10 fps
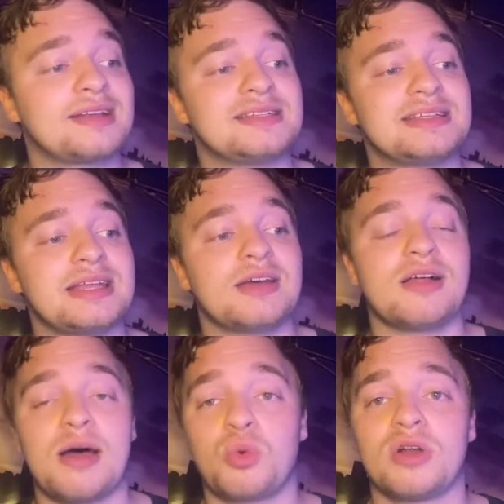to see a
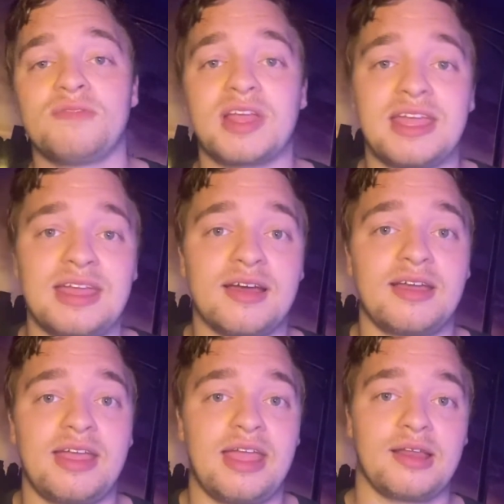lot more of Nakia
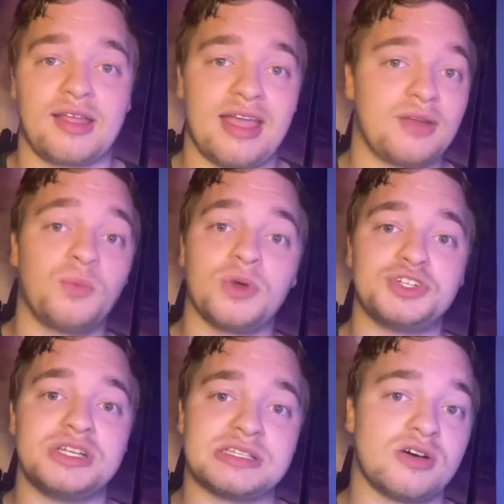and kind of what
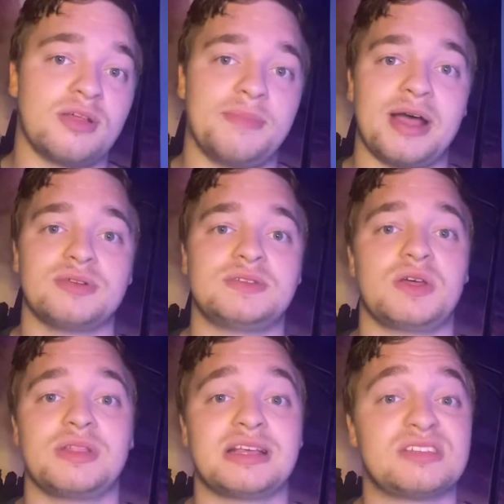she's all about.
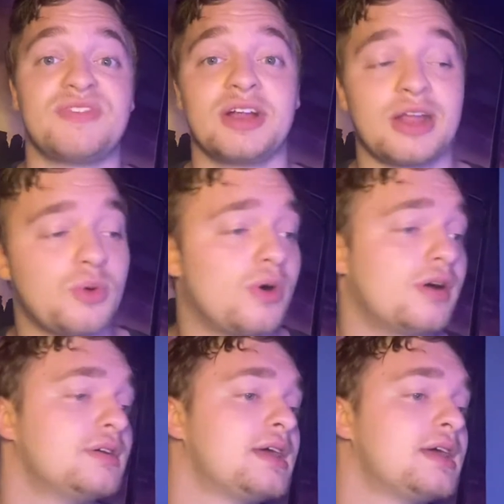So that's very cool.